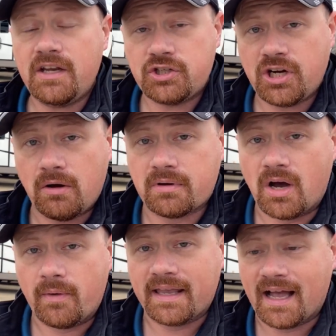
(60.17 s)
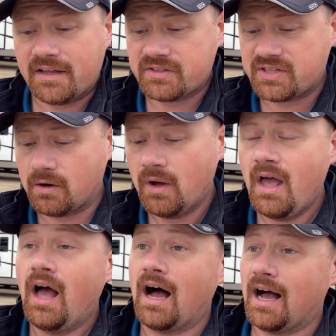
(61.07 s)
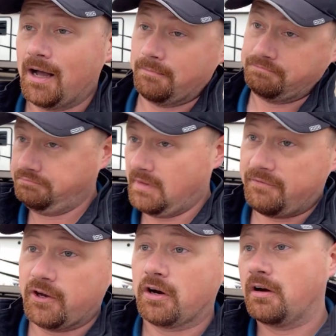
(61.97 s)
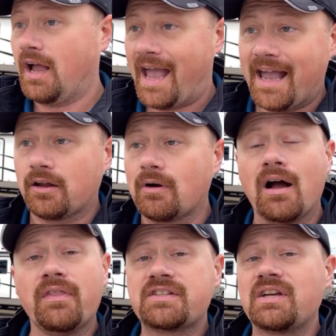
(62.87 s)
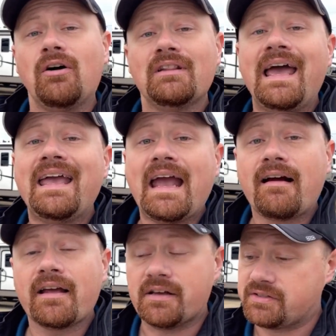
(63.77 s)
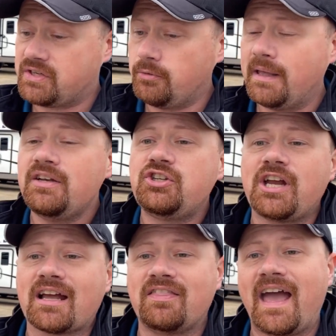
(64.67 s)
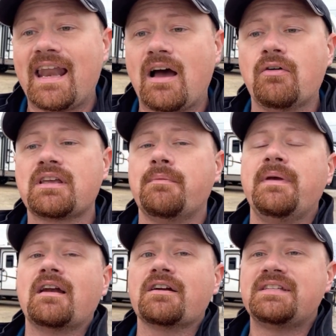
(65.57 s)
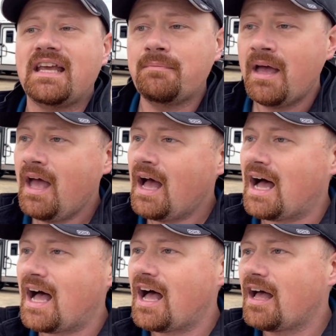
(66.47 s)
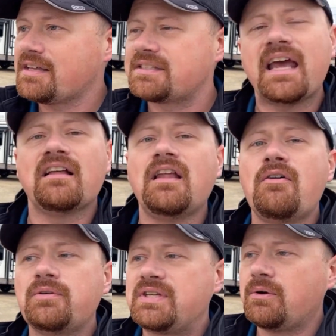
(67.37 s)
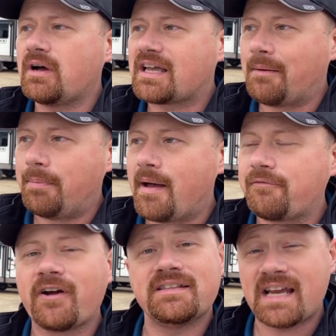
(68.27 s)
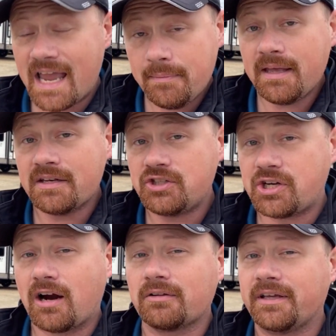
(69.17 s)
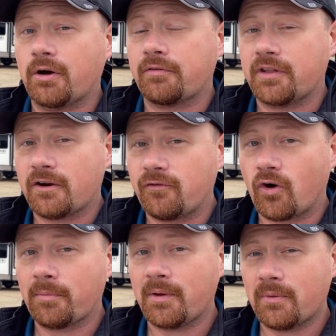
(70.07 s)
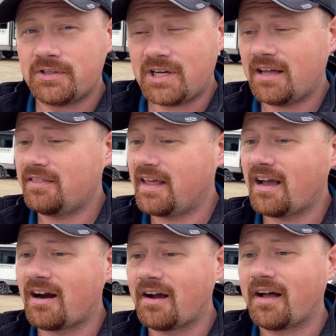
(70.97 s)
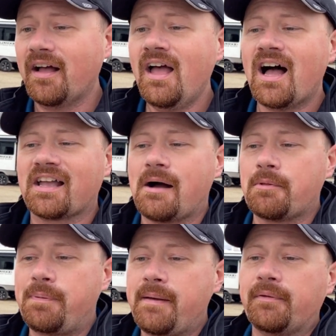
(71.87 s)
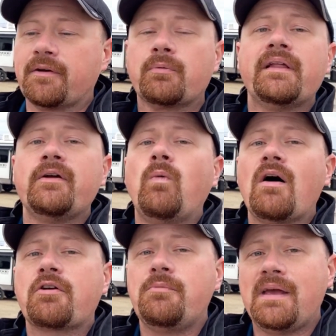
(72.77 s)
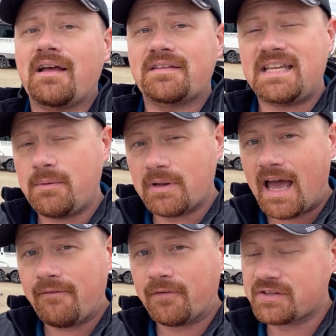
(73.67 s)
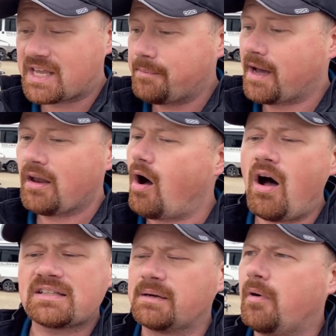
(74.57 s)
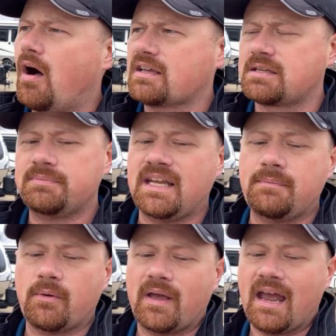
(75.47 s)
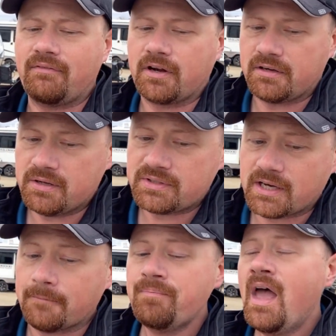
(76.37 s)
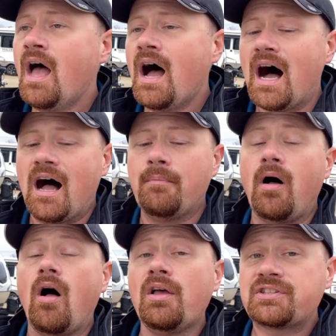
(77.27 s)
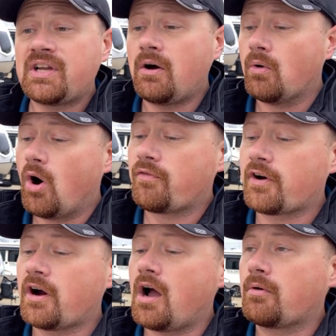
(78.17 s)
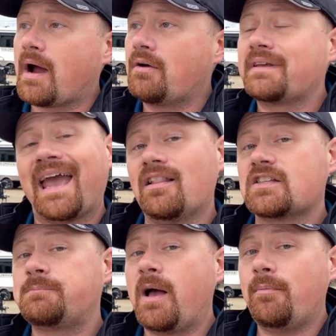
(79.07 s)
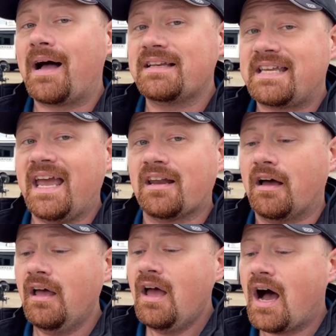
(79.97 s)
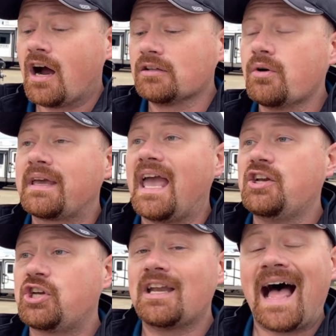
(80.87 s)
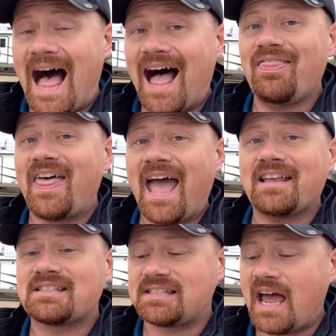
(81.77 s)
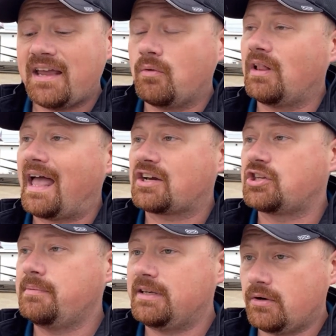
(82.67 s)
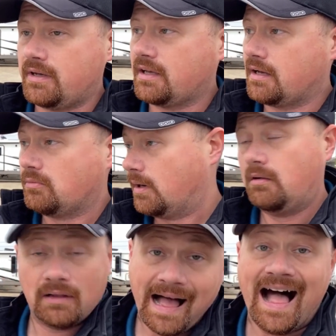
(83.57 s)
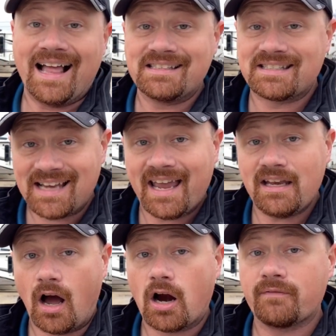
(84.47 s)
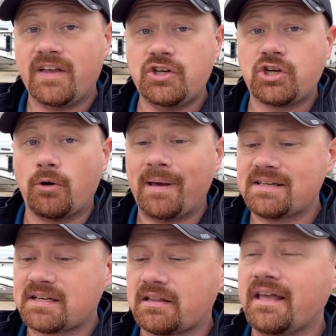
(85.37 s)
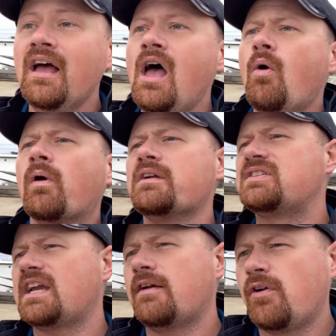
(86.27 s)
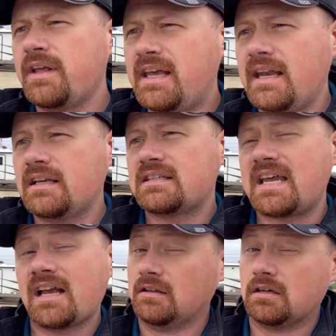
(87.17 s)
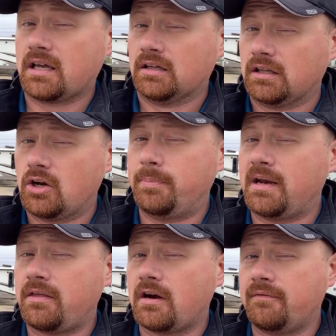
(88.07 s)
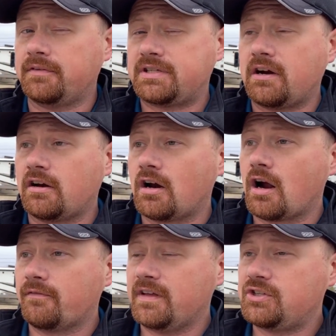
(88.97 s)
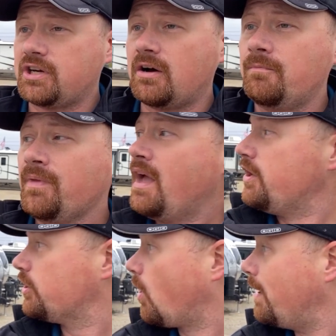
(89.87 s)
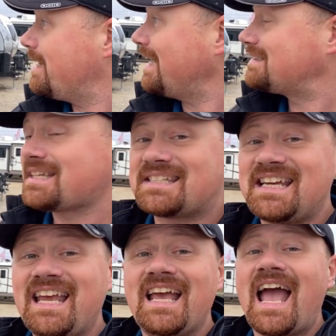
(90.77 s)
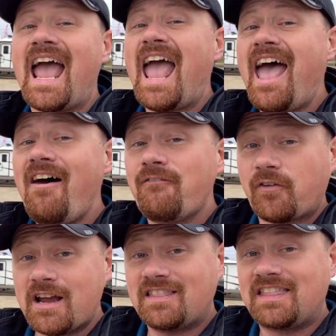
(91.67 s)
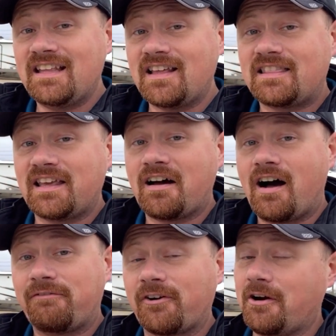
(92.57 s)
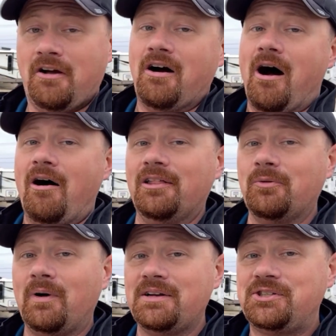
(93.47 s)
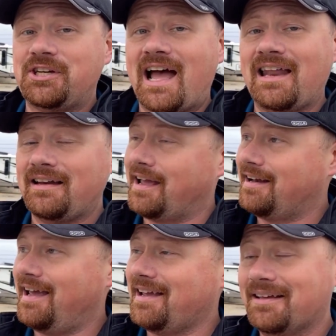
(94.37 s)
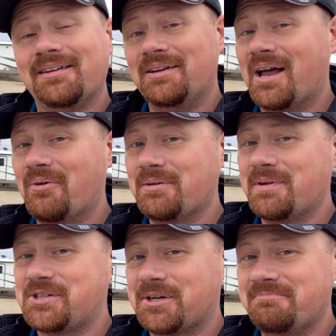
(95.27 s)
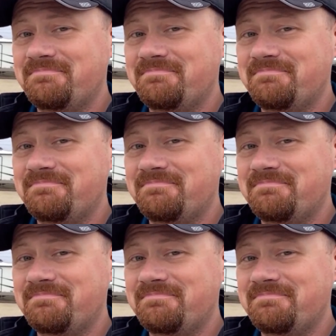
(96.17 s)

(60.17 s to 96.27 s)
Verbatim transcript: show going on. So, um, if you're hanging around the Salt Lake area, zoom in, check that out, come meet our team. Uh, say hello to a couple of my friends, Amy and Charlie, over there for me, would you? They are uh, a couple of people that really welcomed me on the team when I first came on. Awesome, awesome team that we have there in Utah. Um, also, over around Kalispell, Montana, our location on that site will actually be doing a, well, on site RV show basically, where instead of only getting to take a look at a little bit of their inventory at an RV show, you're going to get to see everything that they offer, all in one shot, and hey, no admission.